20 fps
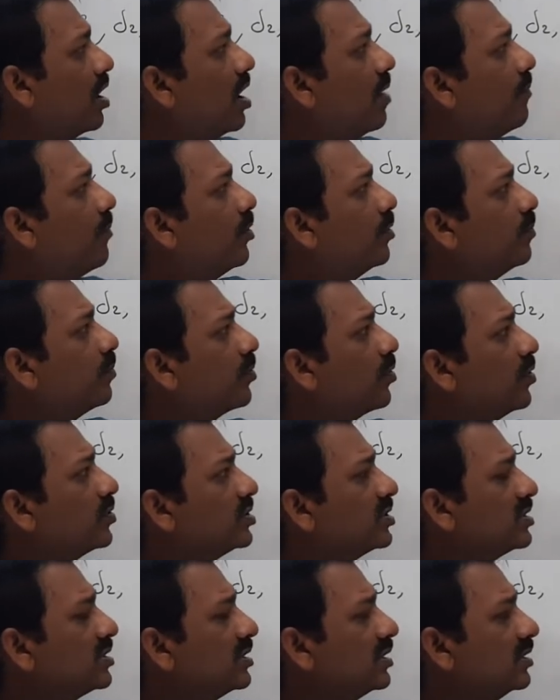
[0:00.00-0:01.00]
Upon
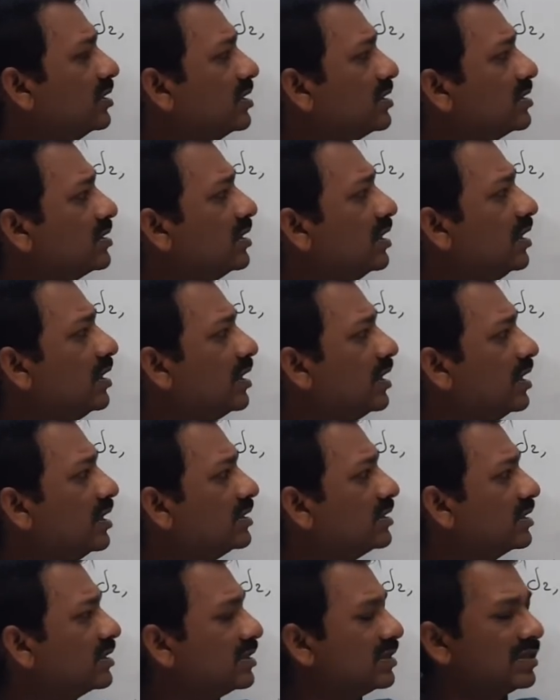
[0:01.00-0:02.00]
processing this, it
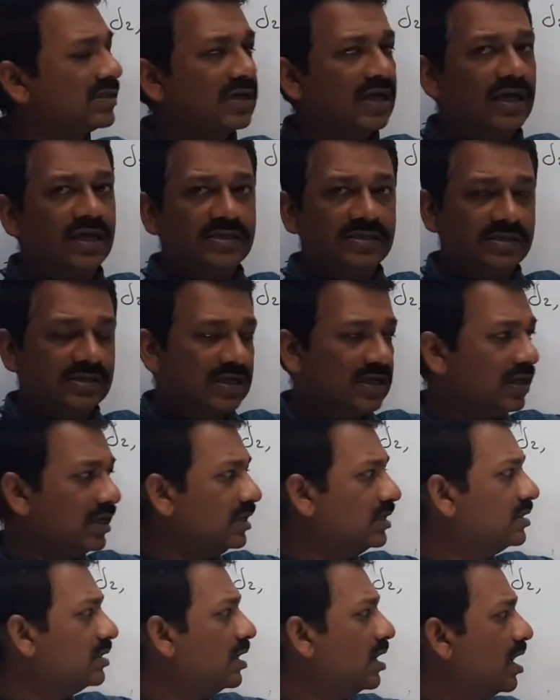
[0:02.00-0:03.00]
reaches a
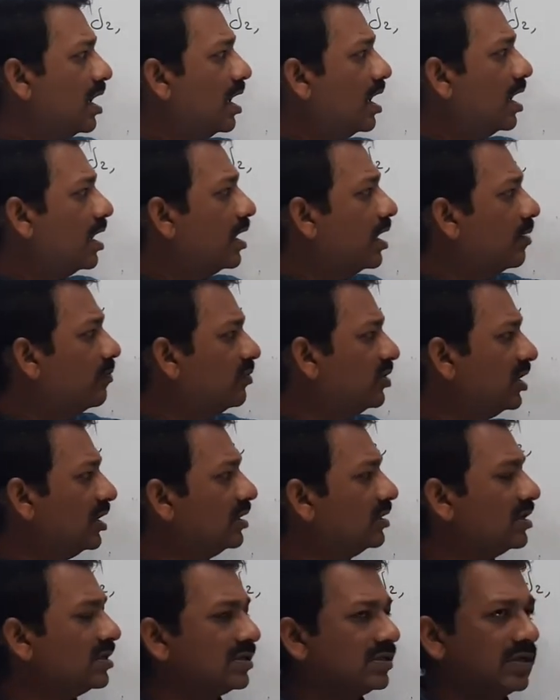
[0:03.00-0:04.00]
state
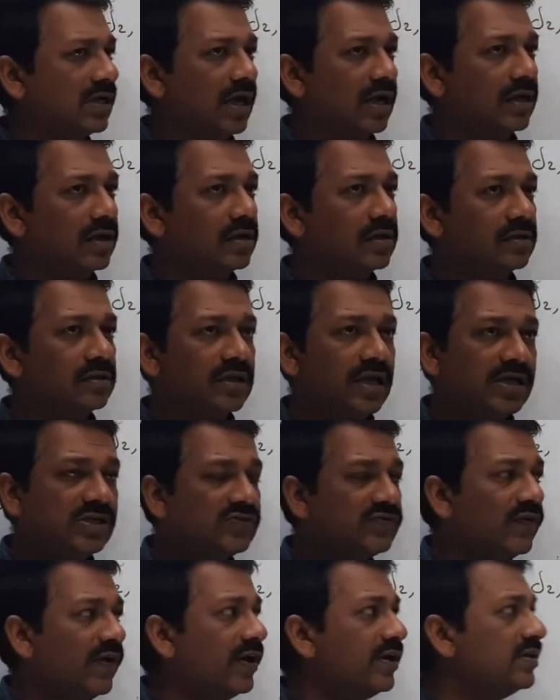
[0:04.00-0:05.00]
emptying the stack. That's
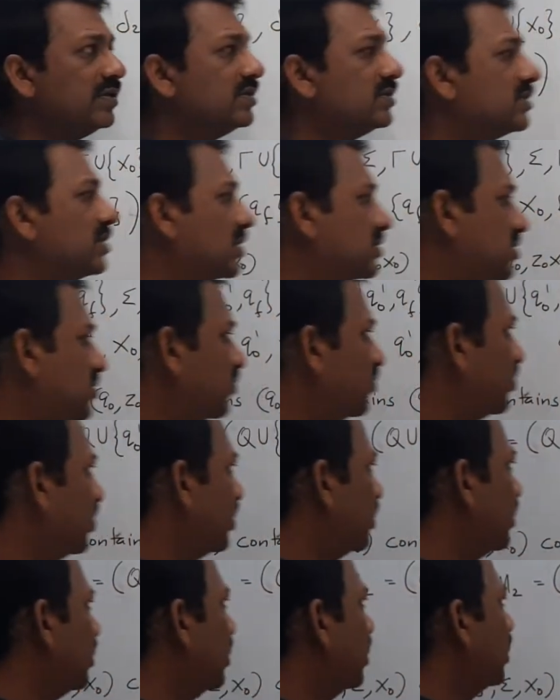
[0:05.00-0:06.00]
why it is
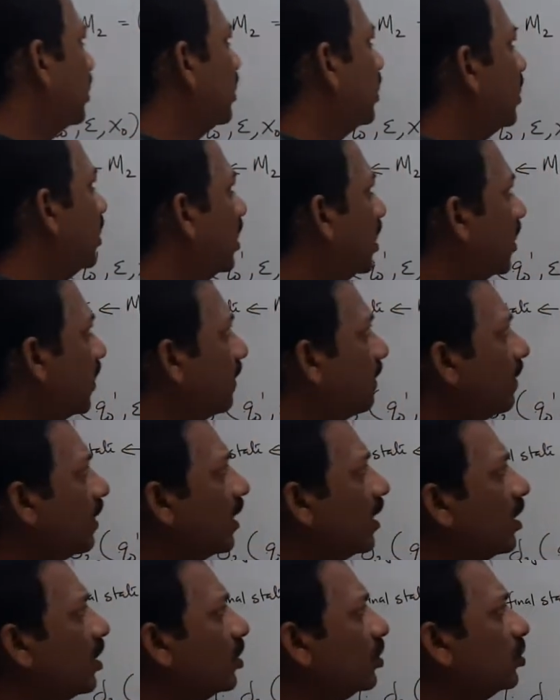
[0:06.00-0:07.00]
accepted. here
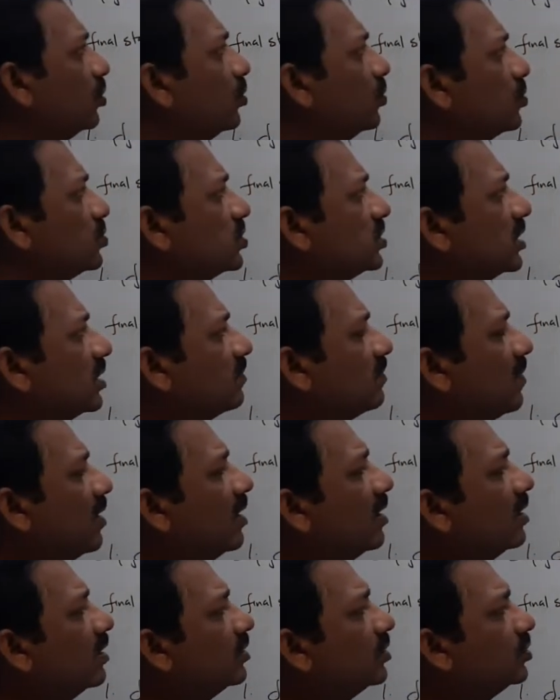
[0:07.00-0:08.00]
q sigma
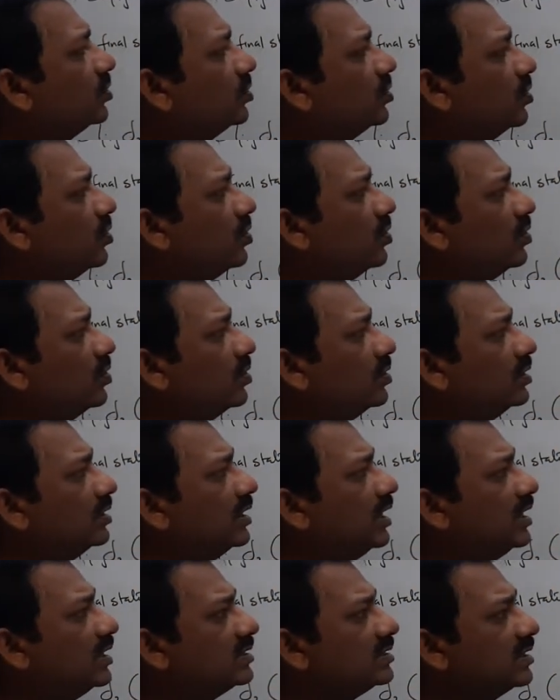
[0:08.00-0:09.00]
tau
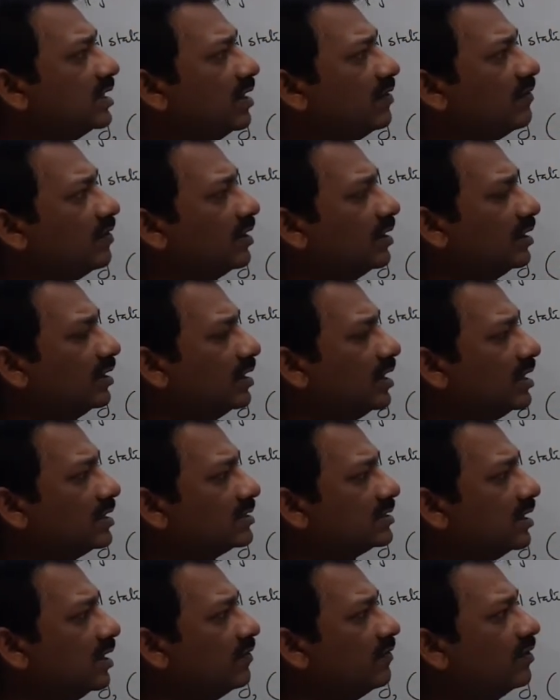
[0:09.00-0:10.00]
delta 1
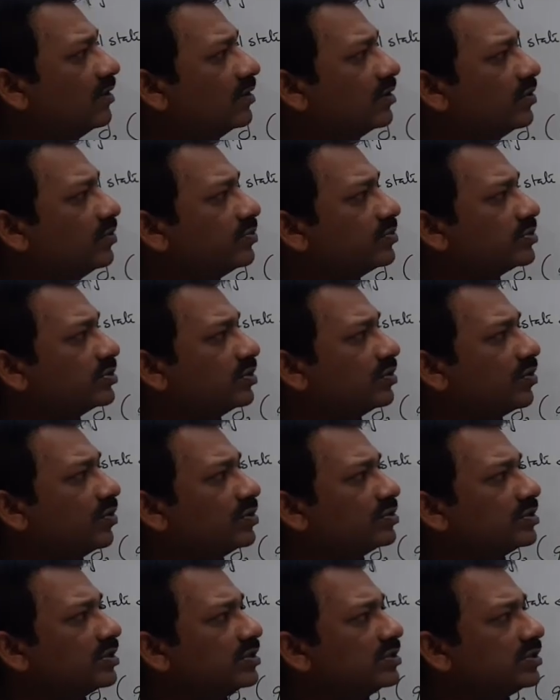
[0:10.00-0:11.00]
q0
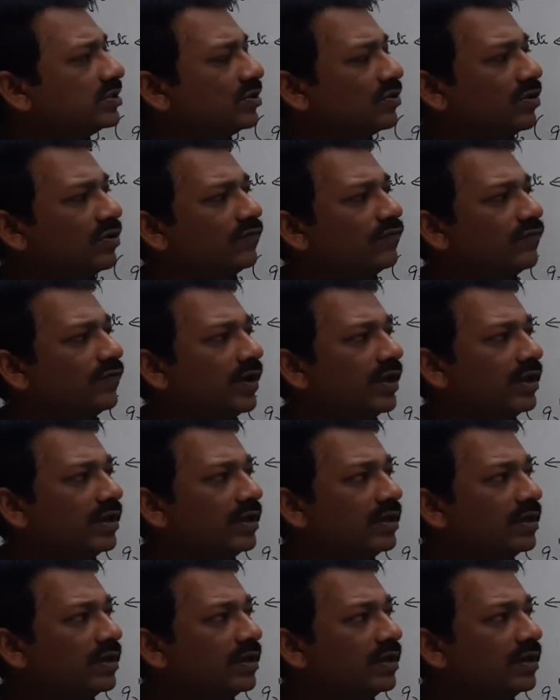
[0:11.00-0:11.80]
z0 and phi.